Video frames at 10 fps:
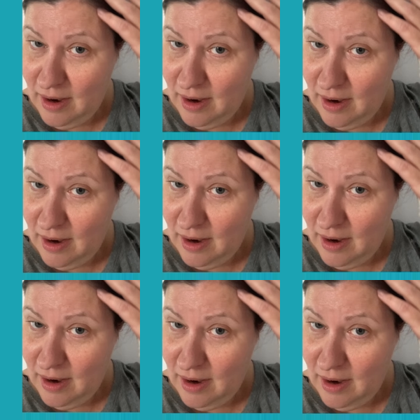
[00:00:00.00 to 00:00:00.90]
Ding
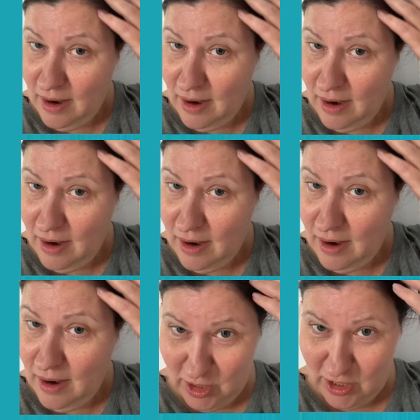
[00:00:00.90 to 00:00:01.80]
dong
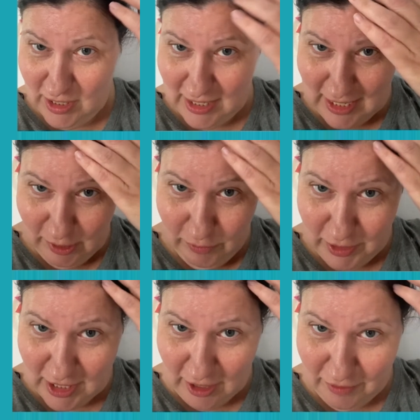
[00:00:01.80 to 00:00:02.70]
ding! Silver
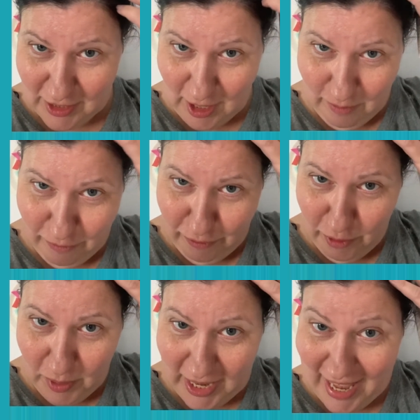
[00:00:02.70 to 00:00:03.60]
stuff has come
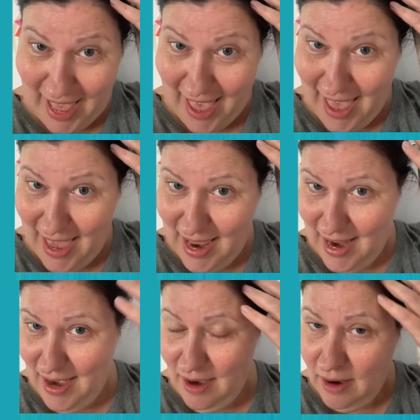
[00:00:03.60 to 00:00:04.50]
through
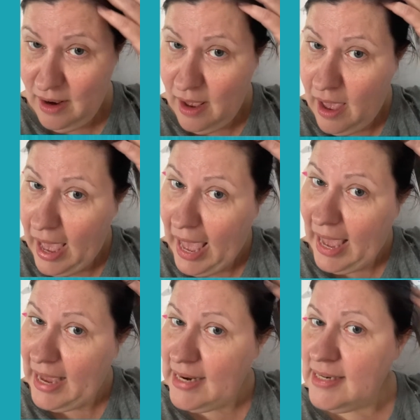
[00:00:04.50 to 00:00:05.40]
again,
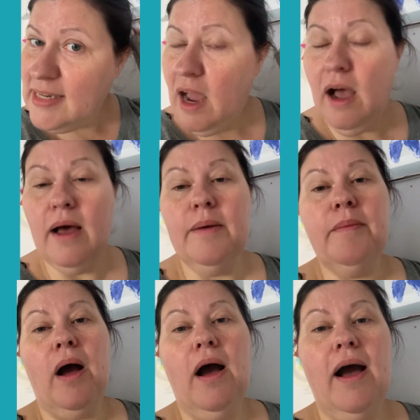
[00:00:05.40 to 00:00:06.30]
and
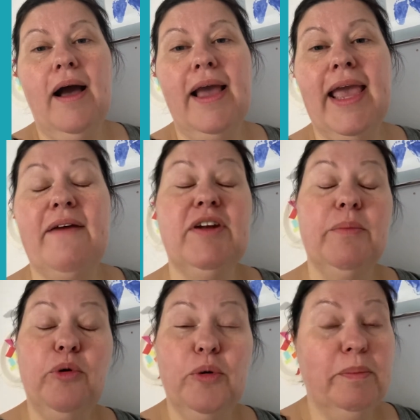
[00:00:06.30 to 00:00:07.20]
um I have an
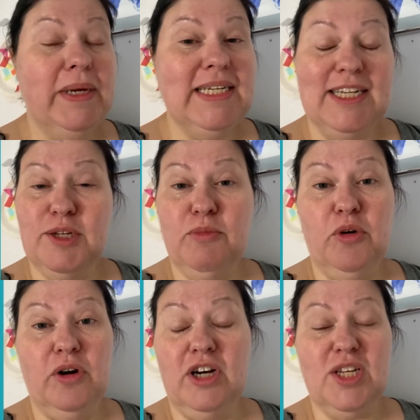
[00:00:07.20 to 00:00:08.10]
important meeting
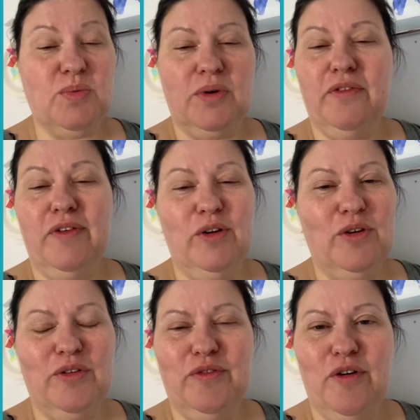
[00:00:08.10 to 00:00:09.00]
tomorrow and I just want to feel
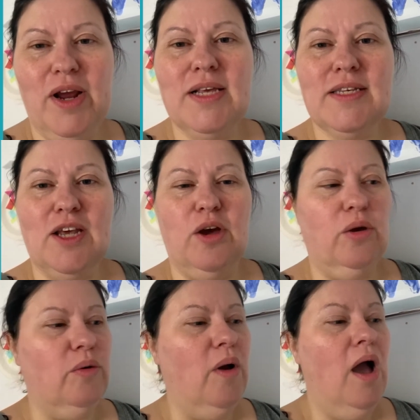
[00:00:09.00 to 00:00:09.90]
good for it,
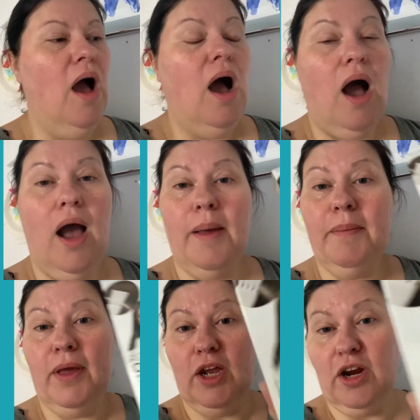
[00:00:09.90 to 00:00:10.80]
so
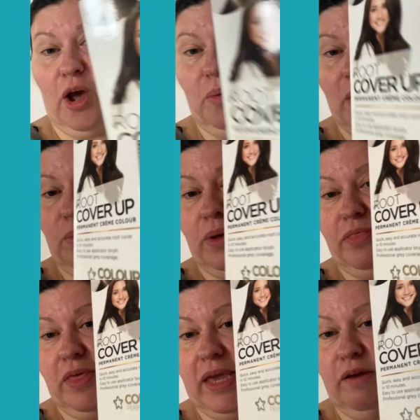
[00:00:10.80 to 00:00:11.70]
I'm gonna go in
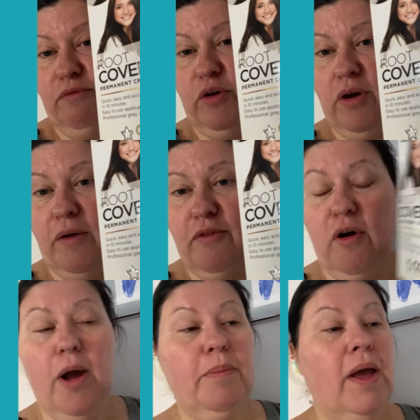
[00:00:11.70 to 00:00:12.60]
with the root
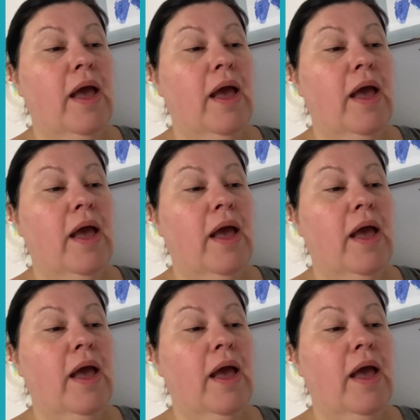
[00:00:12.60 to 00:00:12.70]
cover up.